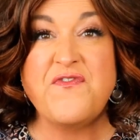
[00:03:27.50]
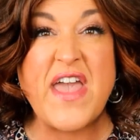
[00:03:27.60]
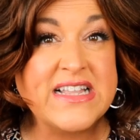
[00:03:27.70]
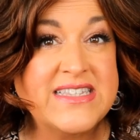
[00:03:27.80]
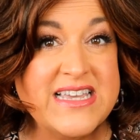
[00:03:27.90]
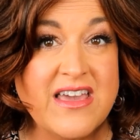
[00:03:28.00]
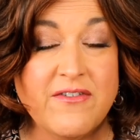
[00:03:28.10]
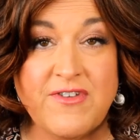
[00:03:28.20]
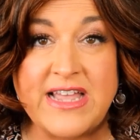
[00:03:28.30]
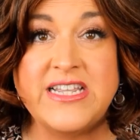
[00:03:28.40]
fancy
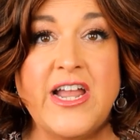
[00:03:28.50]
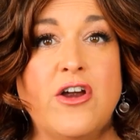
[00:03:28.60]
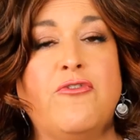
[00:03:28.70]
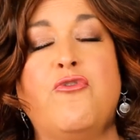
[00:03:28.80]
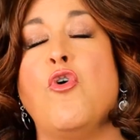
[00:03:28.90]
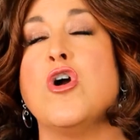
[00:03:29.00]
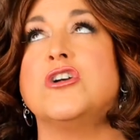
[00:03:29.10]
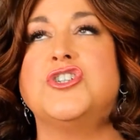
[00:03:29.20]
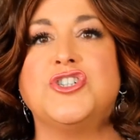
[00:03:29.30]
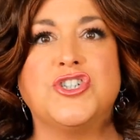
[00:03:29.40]
event hair
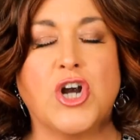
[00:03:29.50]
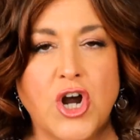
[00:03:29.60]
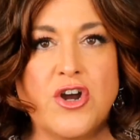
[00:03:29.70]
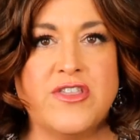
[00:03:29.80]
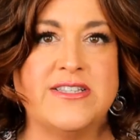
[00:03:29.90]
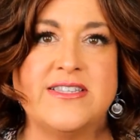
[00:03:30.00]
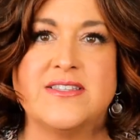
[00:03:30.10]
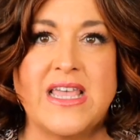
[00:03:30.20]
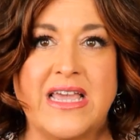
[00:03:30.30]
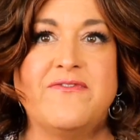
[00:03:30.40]
for sure. This
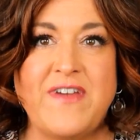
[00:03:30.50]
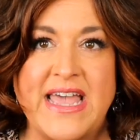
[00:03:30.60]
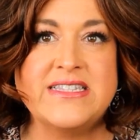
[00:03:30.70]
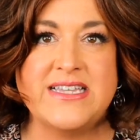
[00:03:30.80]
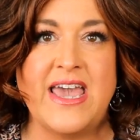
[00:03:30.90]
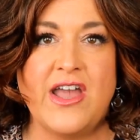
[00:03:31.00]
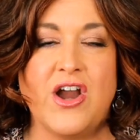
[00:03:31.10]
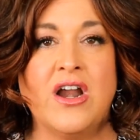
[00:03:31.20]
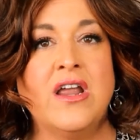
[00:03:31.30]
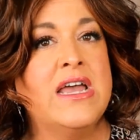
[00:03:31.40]
is like fancy
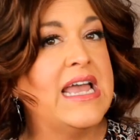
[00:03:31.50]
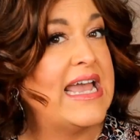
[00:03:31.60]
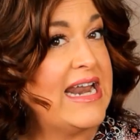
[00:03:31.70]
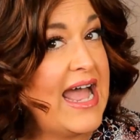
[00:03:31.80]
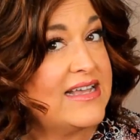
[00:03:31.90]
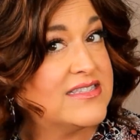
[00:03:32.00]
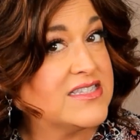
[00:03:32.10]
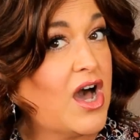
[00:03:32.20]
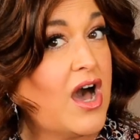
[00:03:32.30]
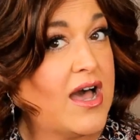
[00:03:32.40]
hair. It has
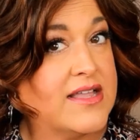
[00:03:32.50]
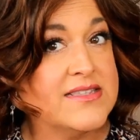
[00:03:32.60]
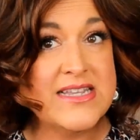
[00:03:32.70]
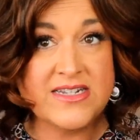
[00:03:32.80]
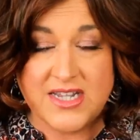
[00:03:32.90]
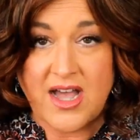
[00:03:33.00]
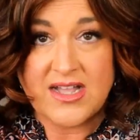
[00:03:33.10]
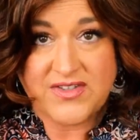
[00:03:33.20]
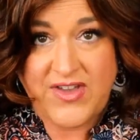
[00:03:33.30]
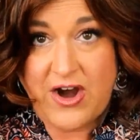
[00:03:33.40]
tons and
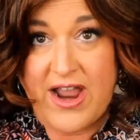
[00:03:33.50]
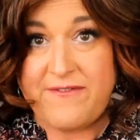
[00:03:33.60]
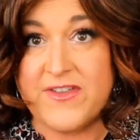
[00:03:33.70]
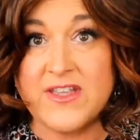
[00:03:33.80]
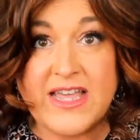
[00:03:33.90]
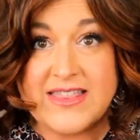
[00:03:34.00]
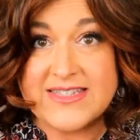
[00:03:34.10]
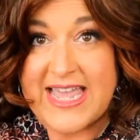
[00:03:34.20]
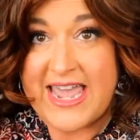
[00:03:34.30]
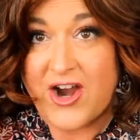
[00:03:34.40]
tons of hair. I feel like
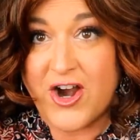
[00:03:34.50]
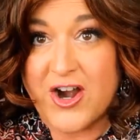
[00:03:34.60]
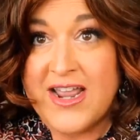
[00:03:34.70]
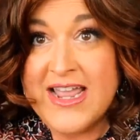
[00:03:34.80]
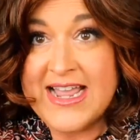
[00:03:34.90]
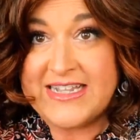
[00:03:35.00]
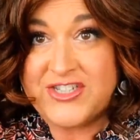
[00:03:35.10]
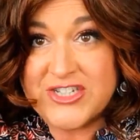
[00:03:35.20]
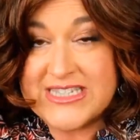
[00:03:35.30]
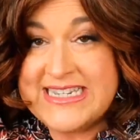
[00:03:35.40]
this hair
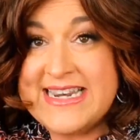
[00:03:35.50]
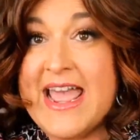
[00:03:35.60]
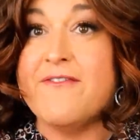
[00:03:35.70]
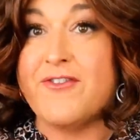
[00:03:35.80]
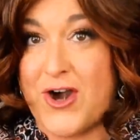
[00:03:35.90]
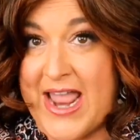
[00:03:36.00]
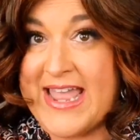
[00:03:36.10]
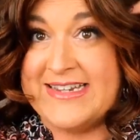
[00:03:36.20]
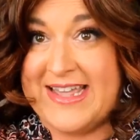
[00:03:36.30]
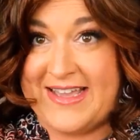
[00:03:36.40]
is just never
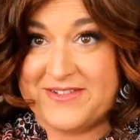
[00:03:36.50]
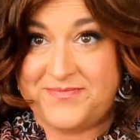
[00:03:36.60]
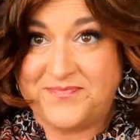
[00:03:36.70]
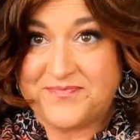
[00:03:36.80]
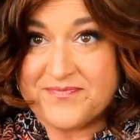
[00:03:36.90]
ending.